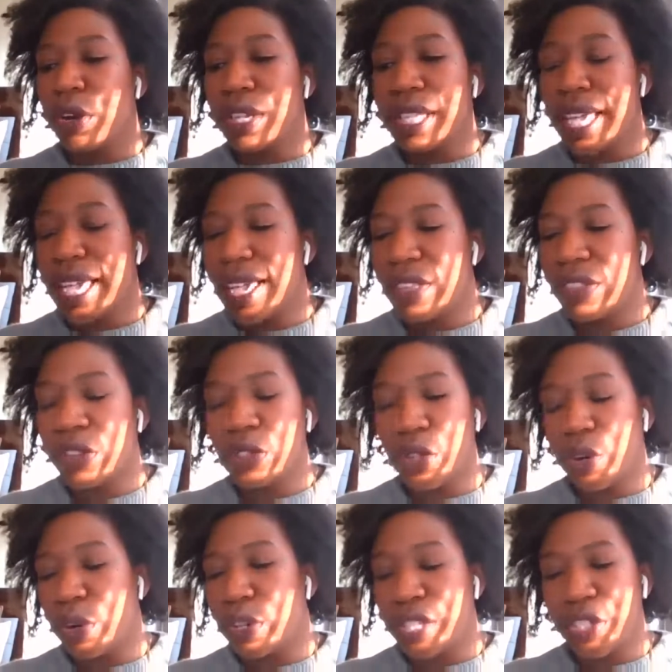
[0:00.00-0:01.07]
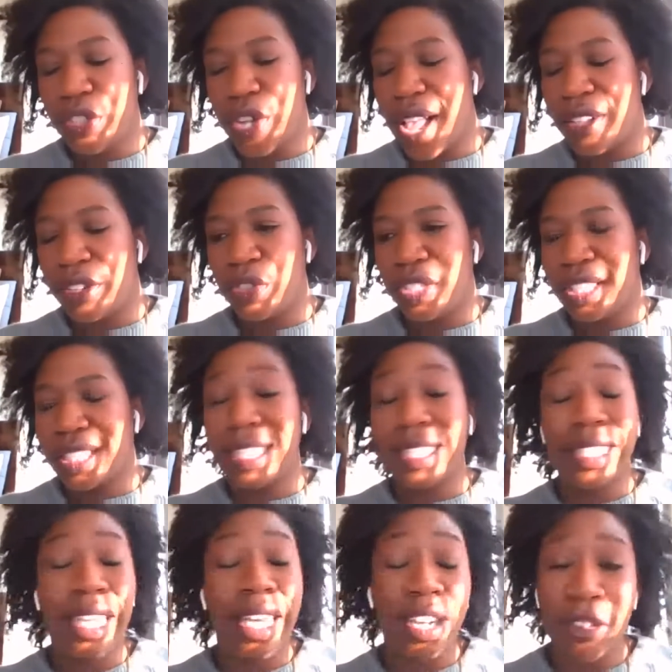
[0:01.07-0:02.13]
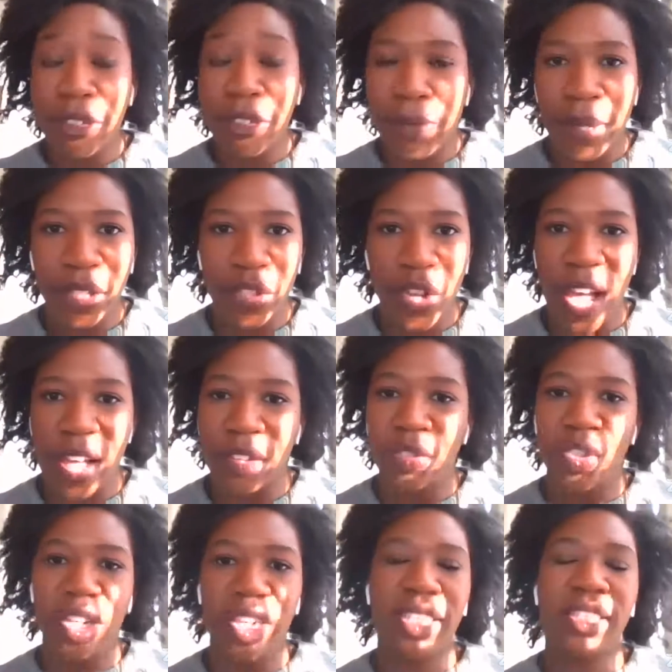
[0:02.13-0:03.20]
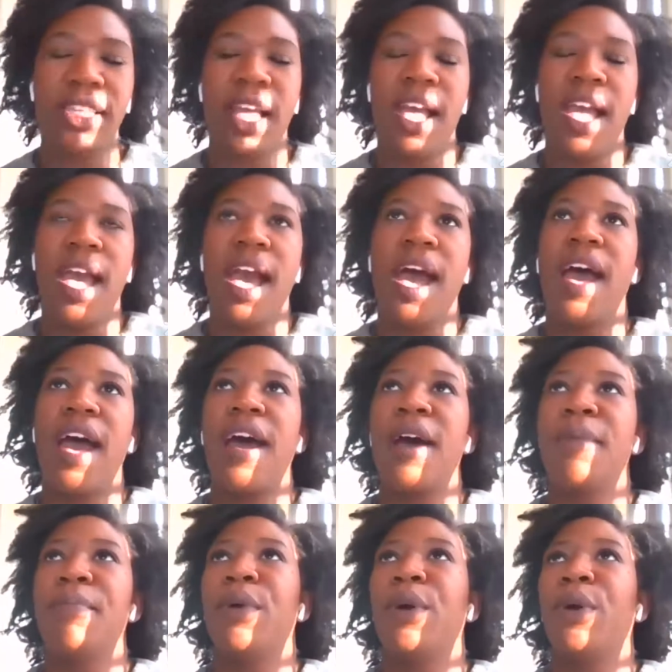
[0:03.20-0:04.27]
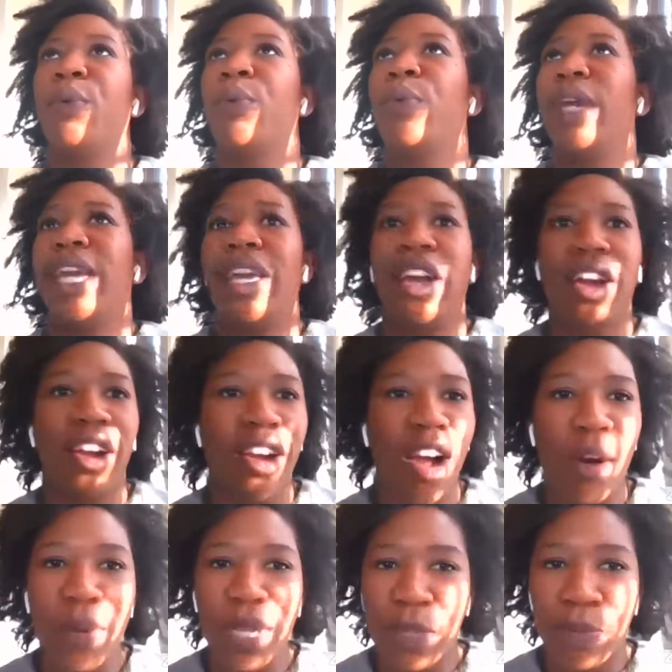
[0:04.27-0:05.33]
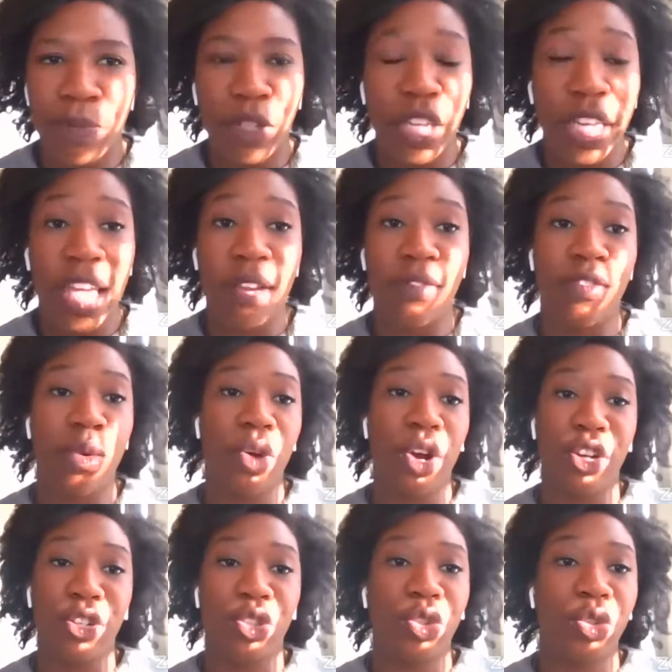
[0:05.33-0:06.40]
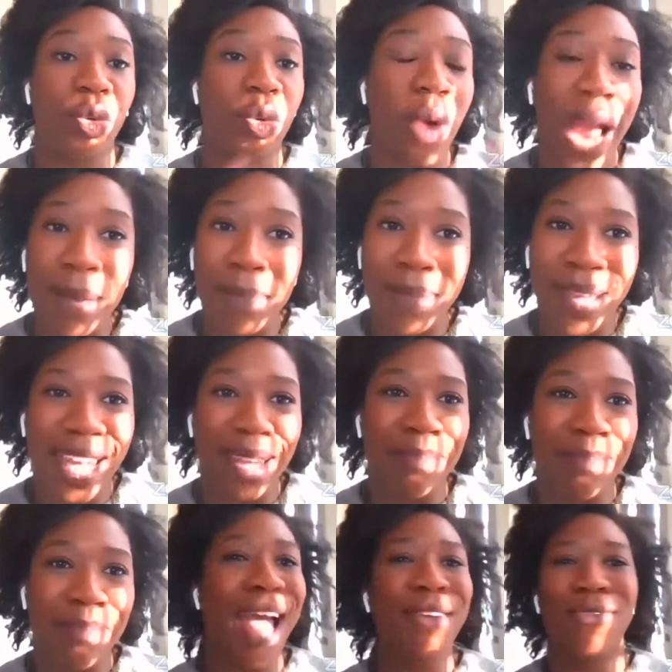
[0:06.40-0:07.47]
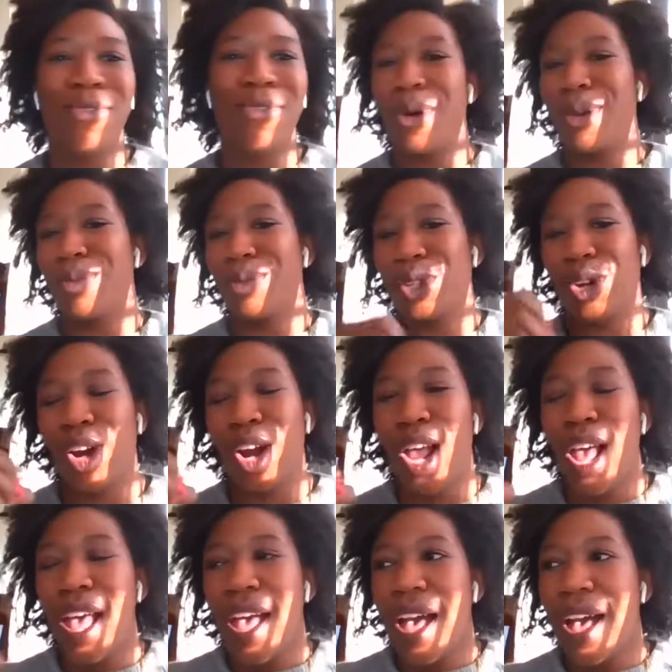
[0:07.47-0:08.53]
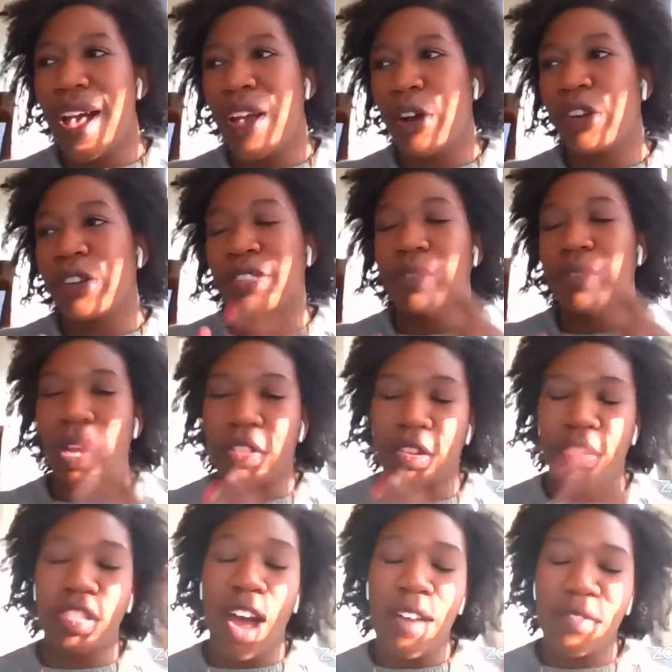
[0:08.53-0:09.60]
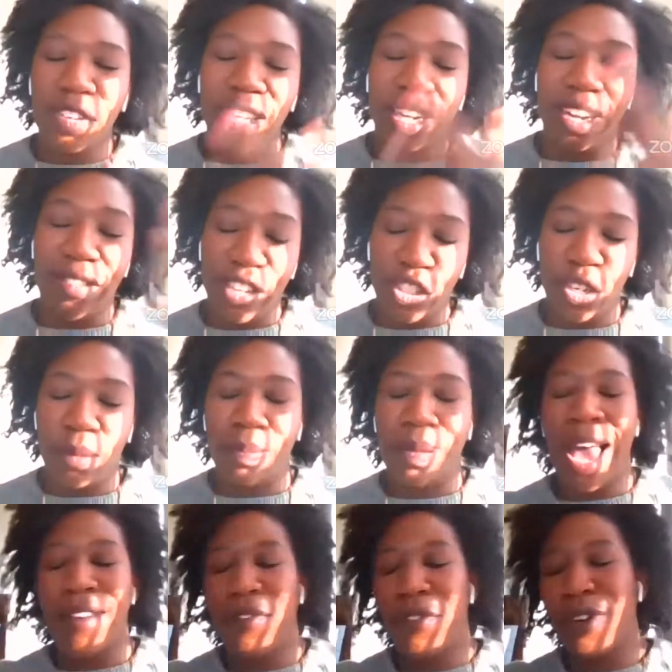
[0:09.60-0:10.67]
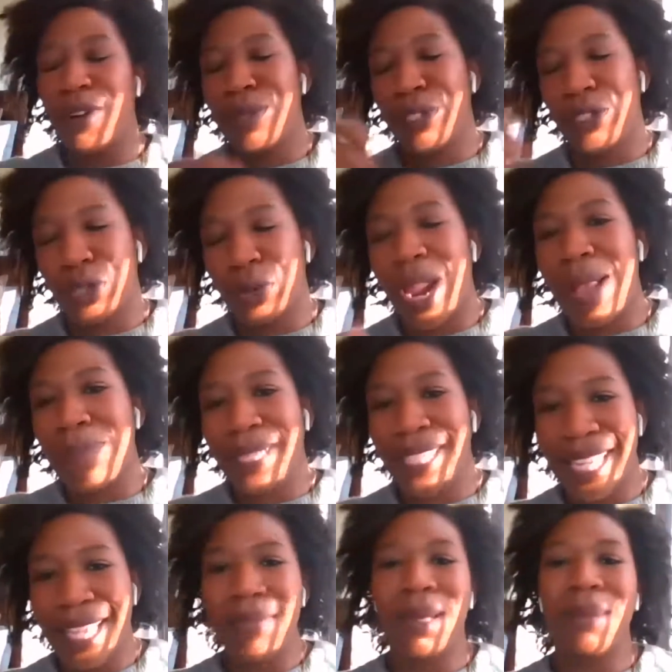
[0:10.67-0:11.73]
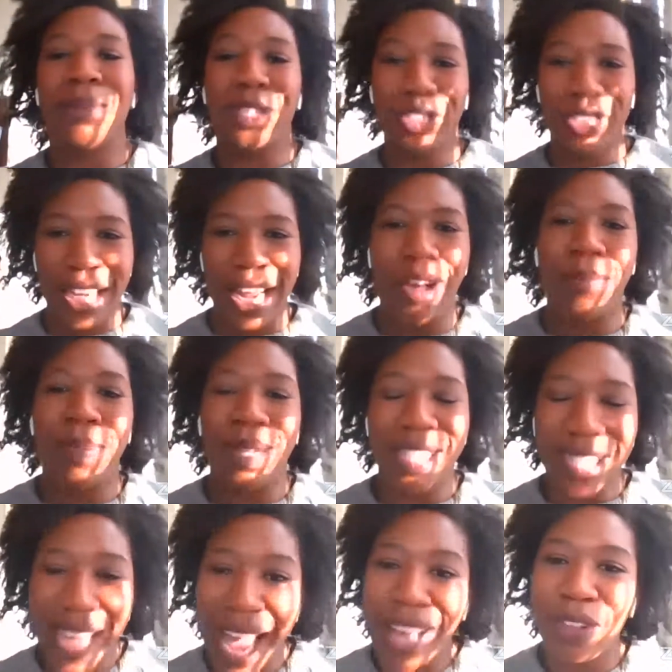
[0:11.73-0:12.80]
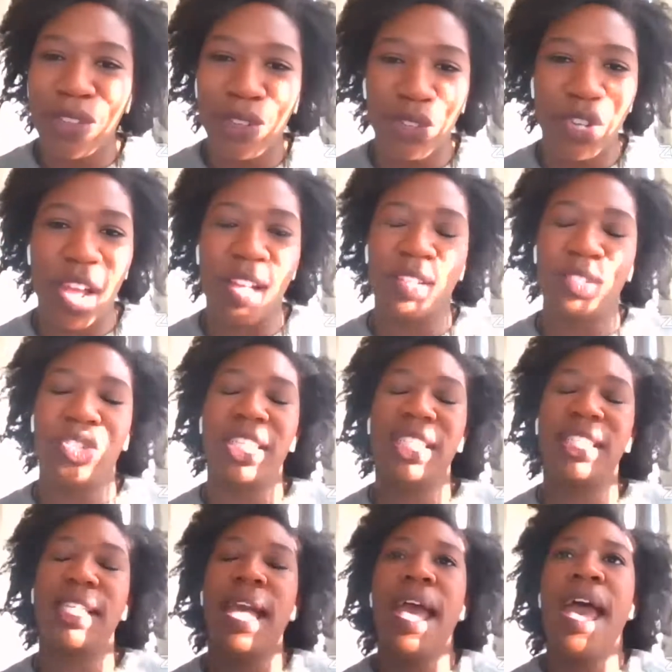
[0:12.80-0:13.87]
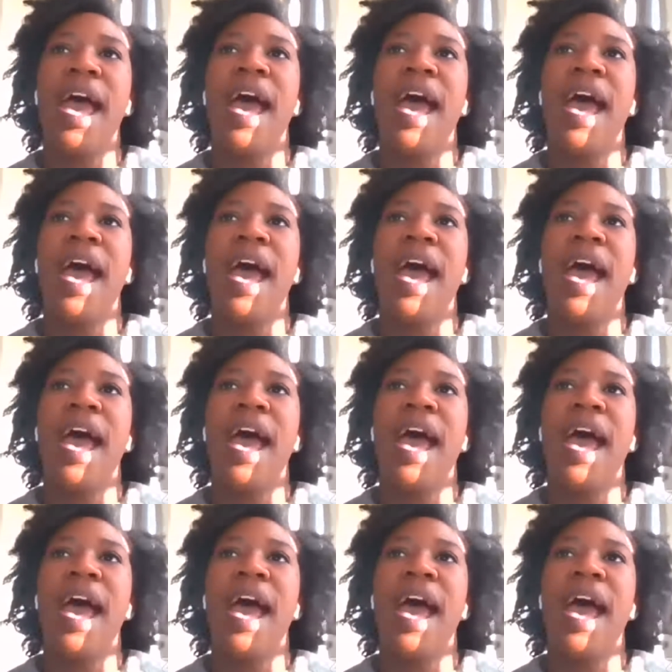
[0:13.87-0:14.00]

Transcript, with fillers: early, those are early challenges, continue to be challenges. mm-hmm. Um, we are always looking for scrappy platforms or uh, or rather thoughtful and efficient platforms and scrappy team members to help us tackle those challenges.